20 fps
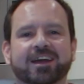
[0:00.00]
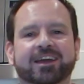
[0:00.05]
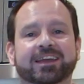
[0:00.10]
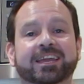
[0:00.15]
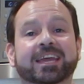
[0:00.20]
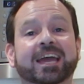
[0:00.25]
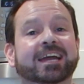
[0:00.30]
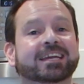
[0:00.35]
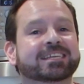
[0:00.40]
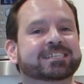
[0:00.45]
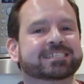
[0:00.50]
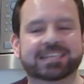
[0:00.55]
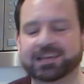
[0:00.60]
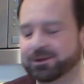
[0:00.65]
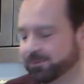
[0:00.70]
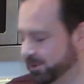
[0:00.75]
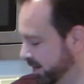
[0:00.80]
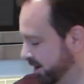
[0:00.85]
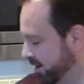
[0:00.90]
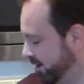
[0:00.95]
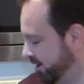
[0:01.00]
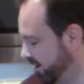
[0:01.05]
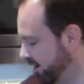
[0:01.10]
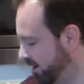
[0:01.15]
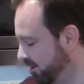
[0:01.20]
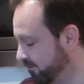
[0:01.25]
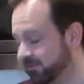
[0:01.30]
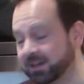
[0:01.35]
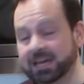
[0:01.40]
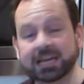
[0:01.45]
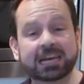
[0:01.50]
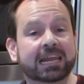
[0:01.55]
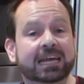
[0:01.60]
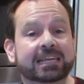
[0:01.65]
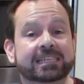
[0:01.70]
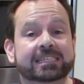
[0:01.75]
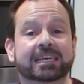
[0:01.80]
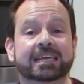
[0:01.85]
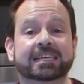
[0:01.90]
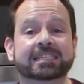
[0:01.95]
Okay, so there we are, half hour
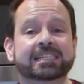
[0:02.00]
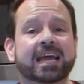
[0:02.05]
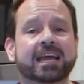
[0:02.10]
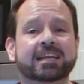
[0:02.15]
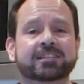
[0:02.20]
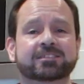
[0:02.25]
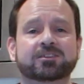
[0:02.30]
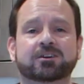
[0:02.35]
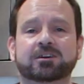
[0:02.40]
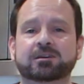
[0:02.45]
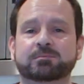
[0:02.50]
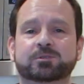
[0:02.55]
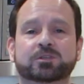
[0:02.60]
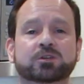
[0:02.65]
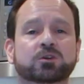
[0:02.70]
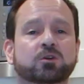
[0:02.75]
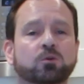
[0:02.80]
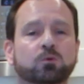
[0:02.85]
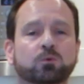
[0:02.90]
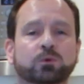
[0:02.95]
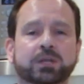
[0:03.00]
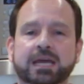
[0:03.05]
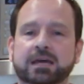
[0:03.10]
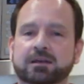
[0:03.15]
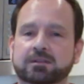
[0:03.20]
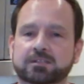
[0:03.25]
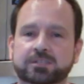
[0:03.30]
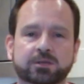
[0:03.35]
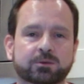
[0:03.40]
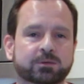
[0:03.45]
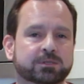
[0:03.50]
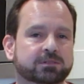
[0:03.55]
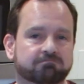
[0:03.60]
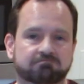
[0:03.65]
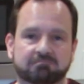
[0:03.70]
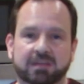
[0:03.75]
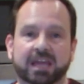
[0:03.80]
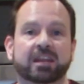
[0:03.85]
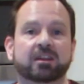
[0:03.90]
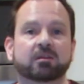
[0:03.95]
later. It's had time to cool down so it's
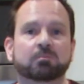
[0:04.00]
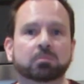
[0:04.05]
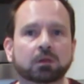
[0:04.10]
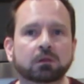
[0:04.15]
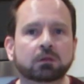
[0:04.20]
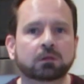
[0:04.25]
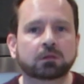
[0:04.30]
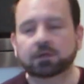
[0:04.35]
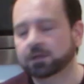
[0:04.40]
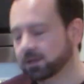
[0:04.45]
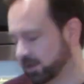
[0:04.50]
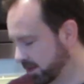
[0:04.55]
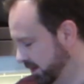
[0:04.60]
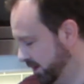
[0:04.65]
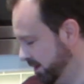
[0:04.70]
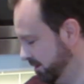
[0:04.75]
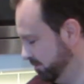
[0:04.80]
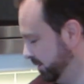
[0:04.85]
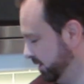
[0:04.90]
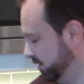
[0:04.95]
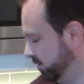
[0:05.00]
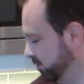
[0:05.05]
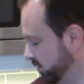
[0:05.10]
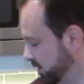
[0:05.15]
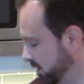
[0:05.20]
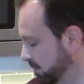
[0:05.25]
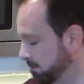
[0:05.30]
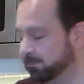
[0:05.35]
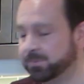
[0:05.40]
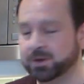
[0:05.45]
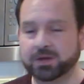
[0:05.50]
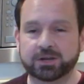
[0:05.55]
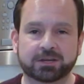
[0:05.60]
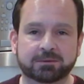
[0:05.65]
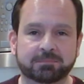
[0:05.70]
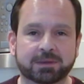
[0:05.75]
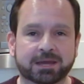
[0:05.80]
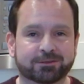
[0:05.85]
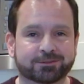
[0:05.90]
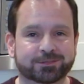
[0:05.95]
edible. Um, I'm not gonna burn your
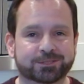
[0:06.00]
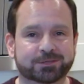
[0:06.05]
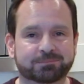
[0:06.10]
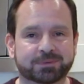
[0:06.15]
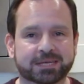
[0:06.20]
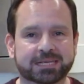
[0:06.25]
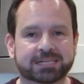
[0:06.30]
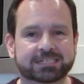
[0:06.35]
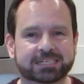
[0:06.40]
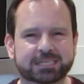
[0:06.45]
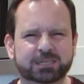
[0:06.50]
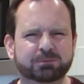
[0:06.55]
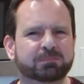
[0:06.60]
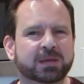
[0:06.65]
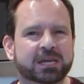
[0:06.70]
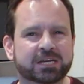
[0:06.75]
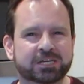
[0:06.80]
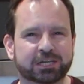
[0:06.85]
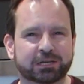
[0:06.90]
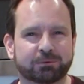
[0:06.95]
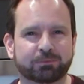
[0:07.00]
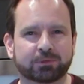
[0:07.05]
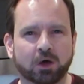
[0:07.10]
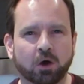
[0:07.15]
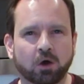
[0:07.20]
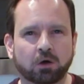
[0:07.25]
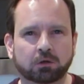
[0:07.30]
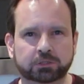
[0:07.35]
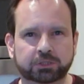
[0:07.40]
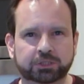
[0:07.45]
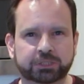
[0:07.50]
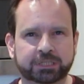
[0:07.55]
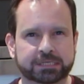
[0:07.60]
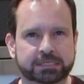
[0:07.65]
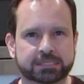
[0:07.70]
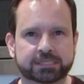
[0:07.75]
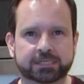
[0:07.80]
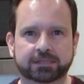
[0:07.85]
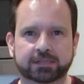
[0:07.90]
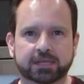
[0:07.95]
mouth to bits, especially with a hot
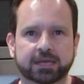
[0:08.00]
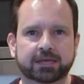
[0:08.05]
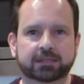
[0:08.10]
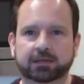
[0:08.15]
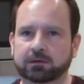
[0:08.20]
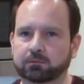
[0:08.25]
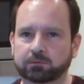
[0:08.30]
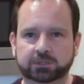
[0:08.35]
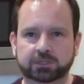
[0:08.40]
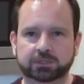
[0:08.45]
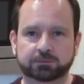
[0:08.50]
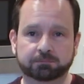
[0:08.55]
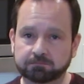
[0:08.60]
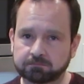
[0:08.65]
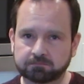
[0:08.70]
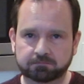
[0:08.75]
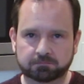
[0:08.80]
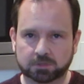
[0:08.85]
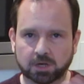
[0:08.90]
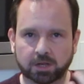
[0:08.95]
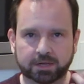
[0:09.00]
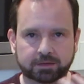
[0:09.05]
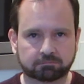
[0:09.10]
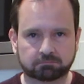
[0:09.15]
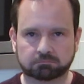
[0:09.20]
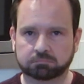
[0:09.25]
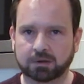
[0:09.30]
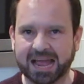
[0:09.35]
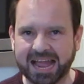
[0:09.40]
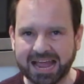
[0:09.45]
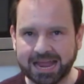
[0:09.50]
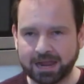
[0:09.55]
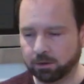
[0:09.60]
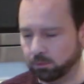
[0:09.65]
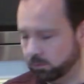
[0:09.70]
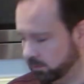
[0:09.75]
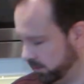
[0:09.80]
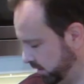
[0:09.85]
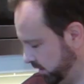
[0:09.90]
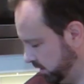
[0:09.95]
cheese in there. That would just like, but
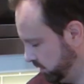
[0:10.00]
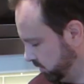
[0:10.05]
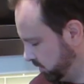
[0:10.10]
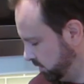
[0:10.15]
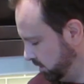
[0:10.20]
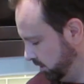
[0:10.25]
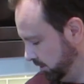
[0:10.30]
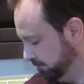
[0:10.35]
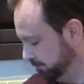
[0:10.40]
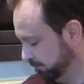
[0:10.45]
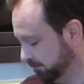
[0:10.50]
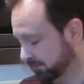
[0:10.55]
ow, instant.